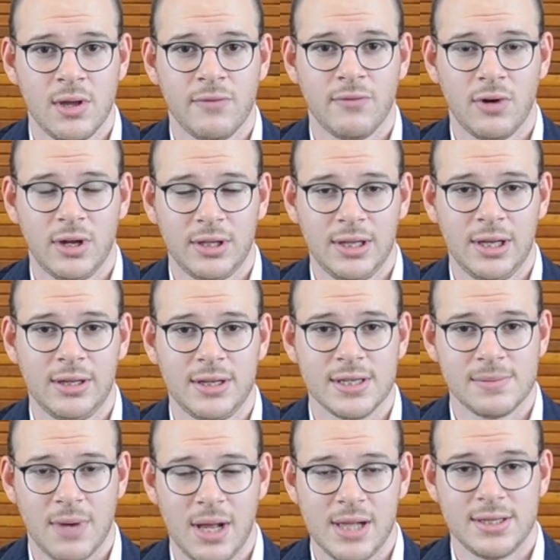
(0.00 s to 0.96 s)
volatility
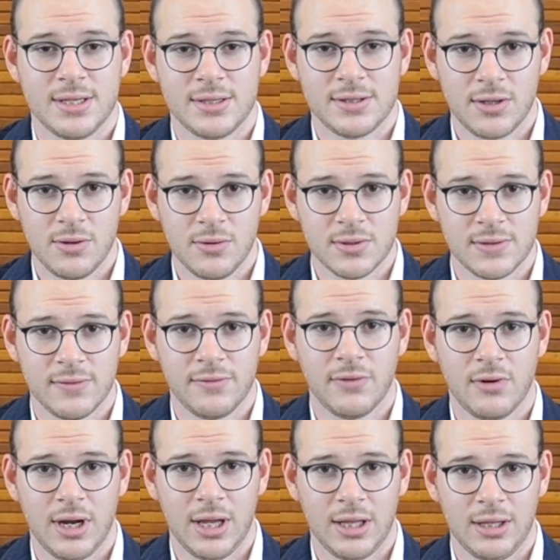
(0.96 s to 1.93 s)
smiles and skews
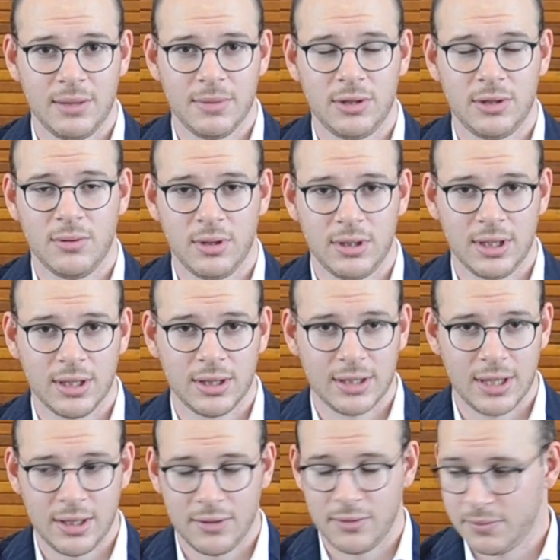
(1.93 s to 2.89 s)
for any maturity and
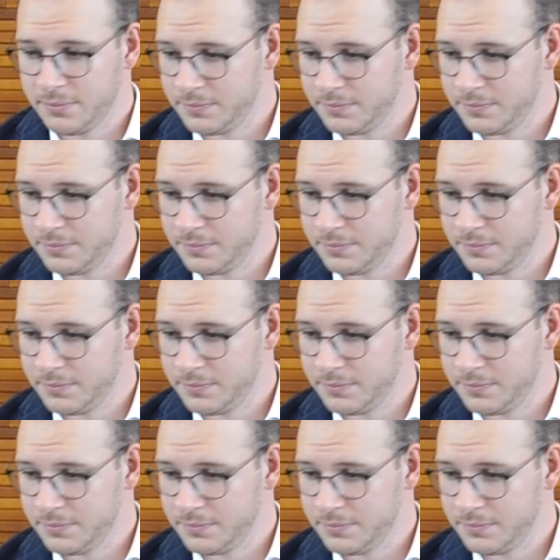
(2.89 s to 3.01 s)
tenor.